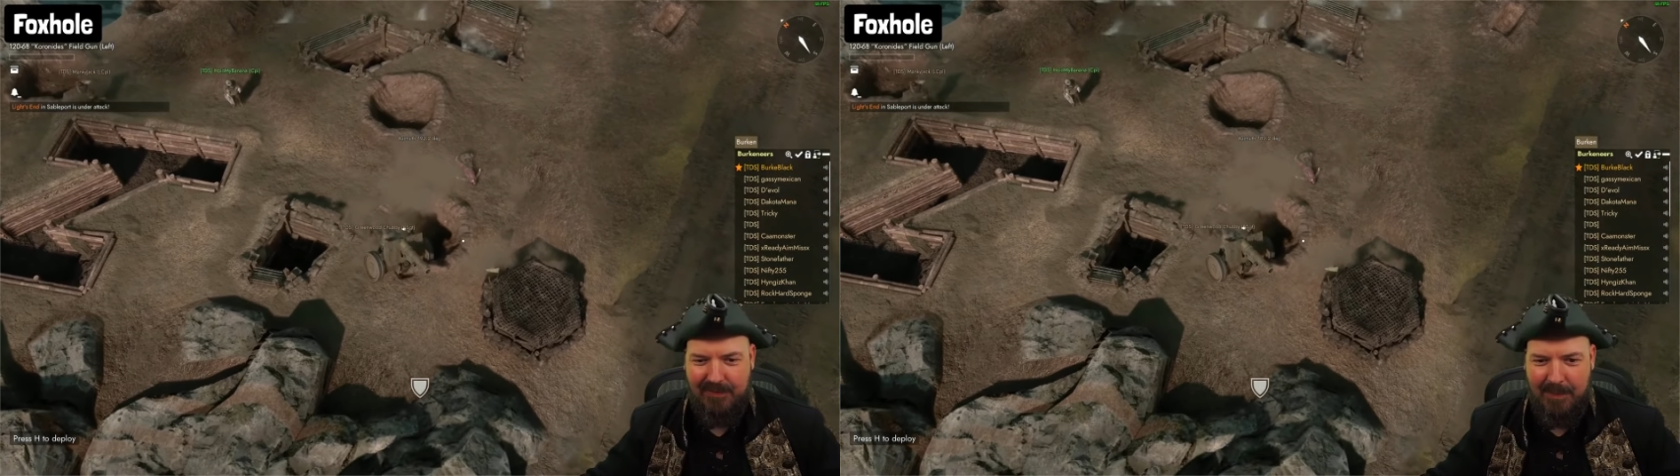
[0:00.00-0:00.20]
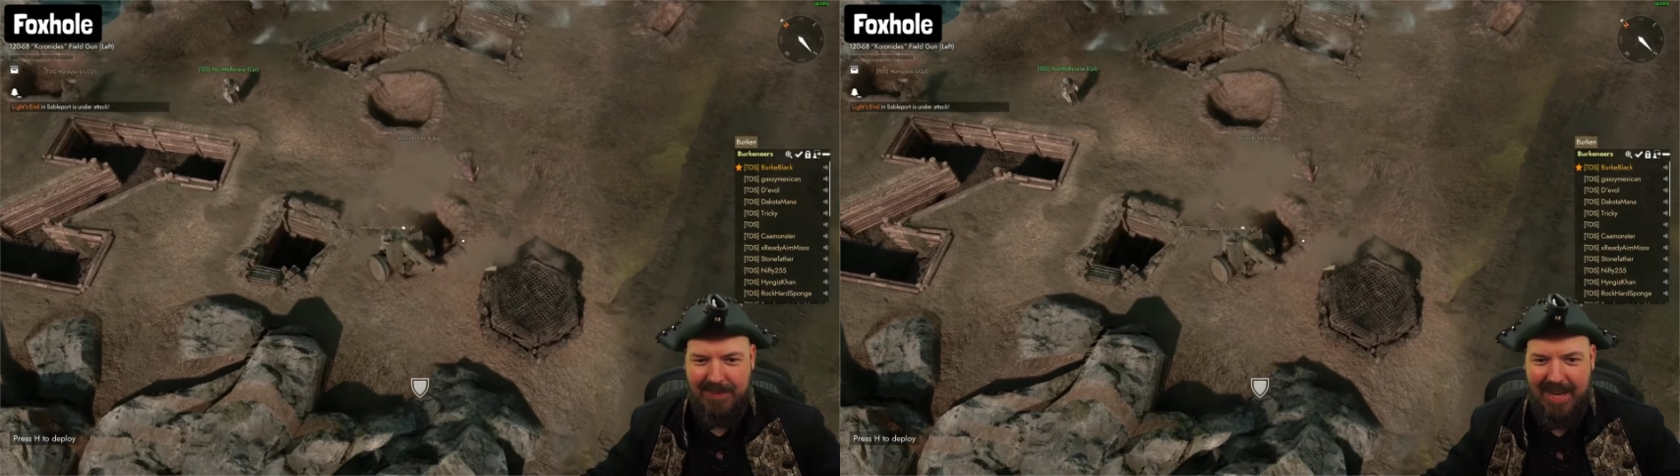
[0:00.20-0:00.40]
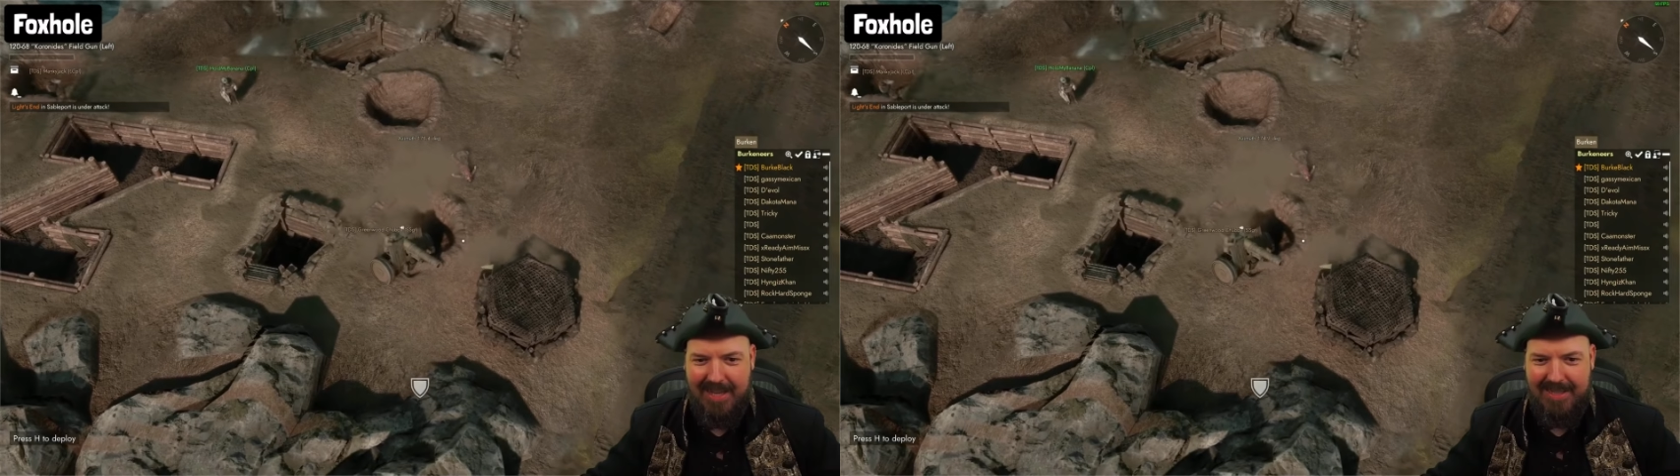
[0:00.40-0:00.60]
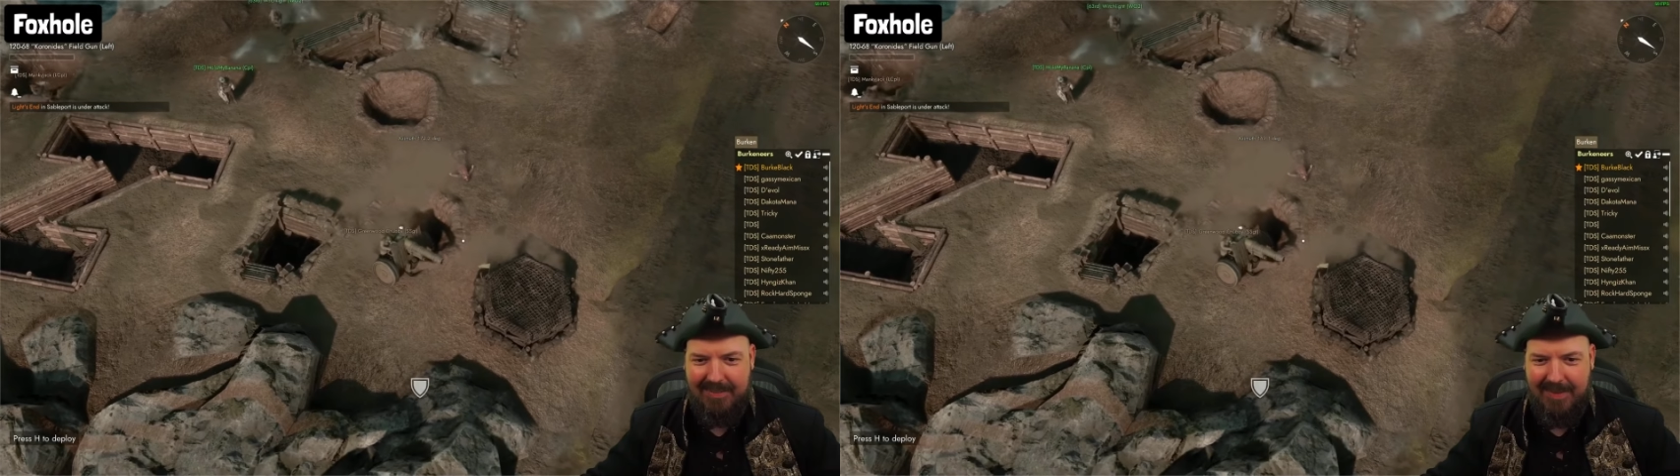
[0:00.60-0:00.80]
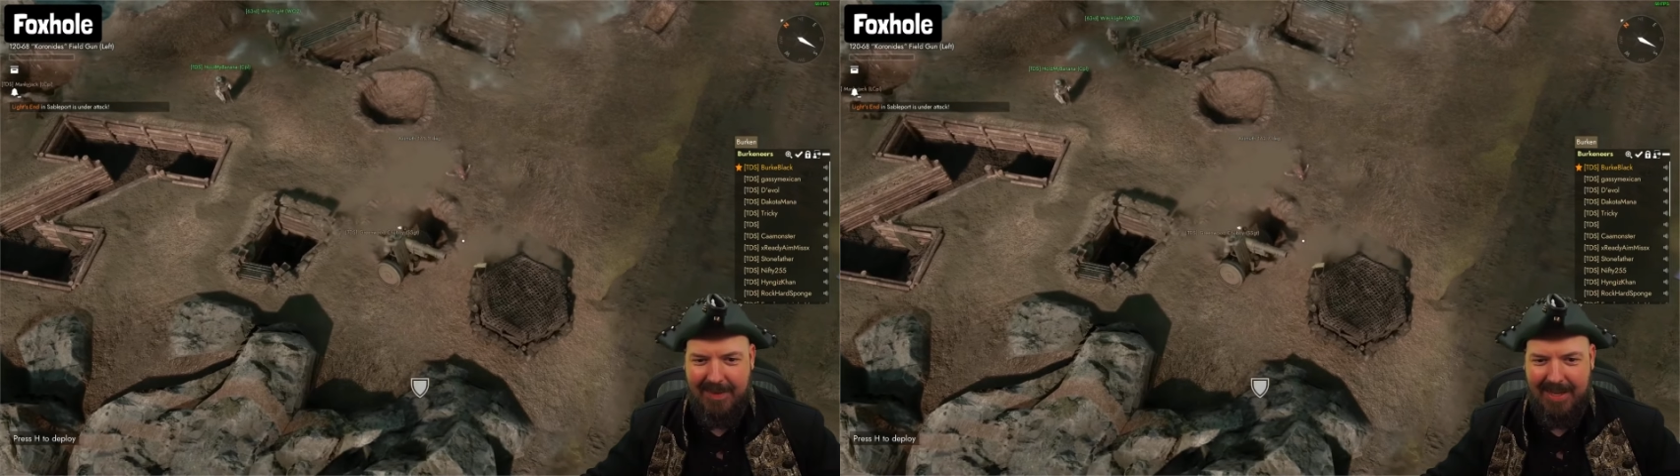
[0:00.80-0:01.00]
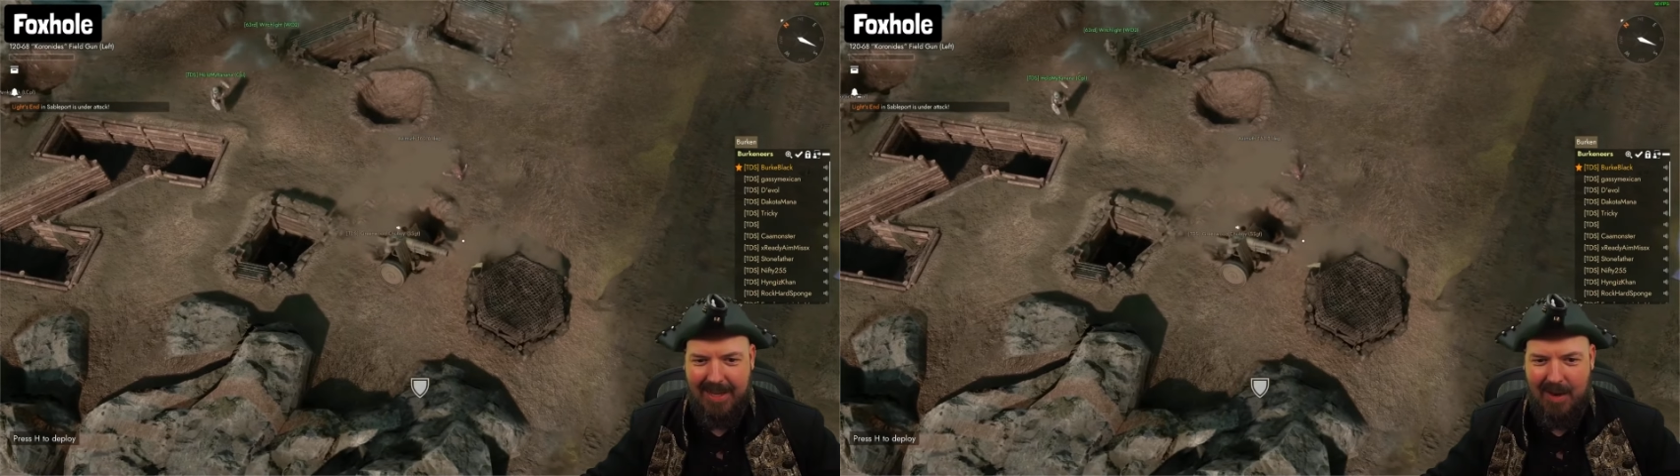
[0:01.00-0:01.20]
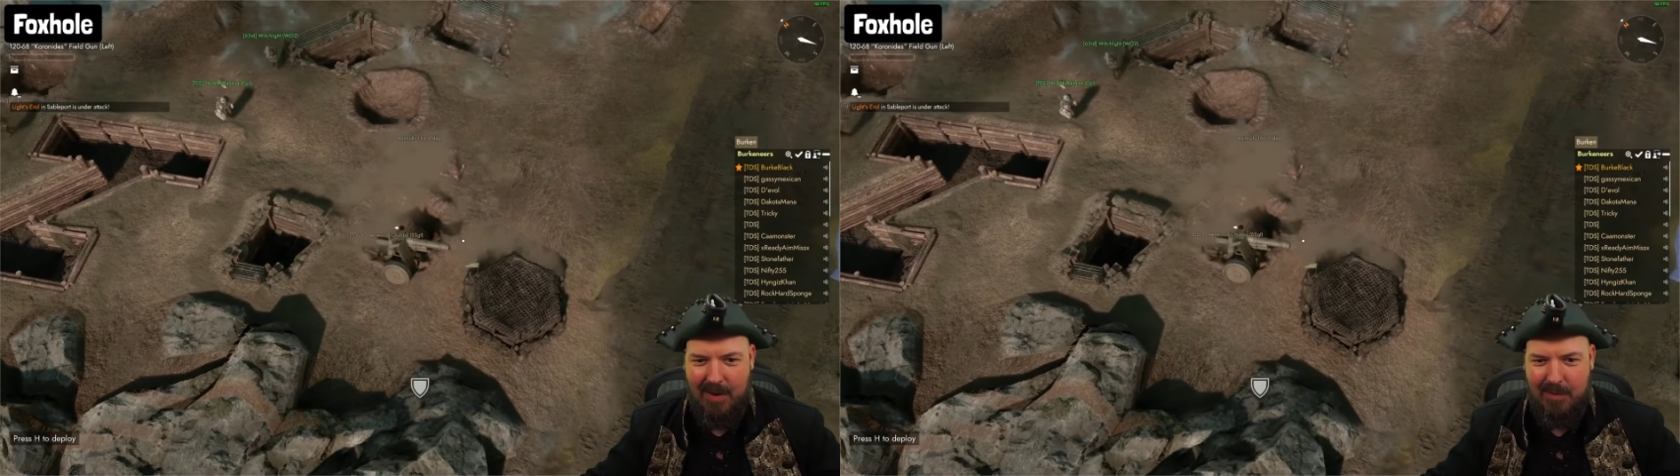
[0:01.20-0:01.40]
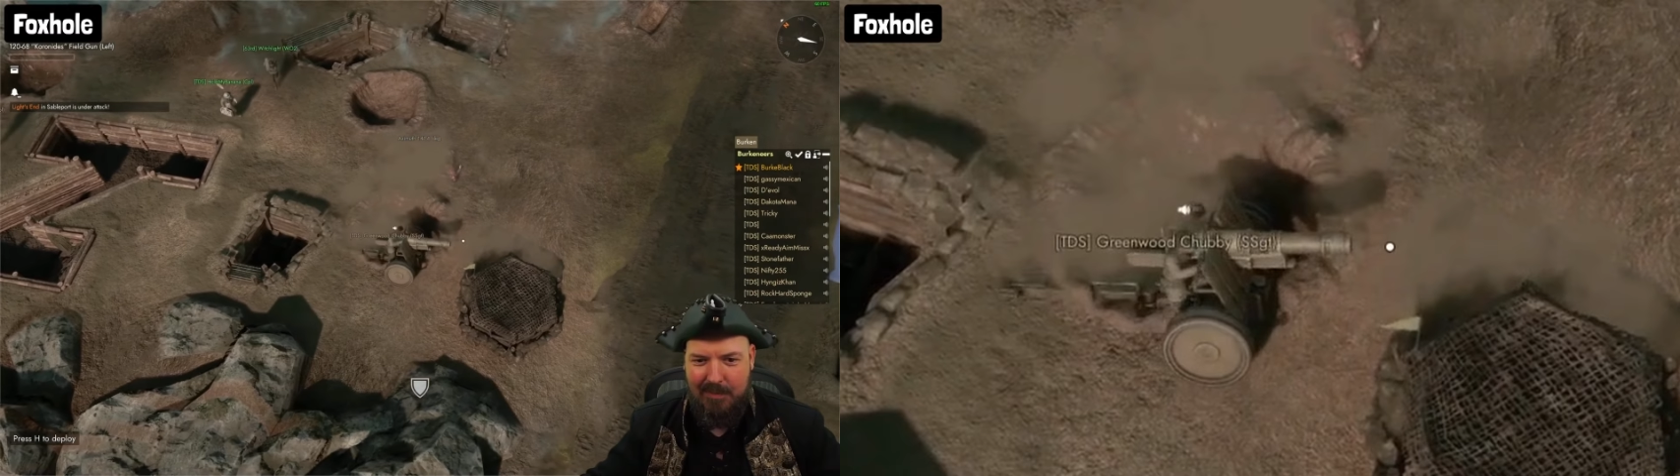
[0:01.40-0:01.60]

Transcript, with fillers: from taking this back home.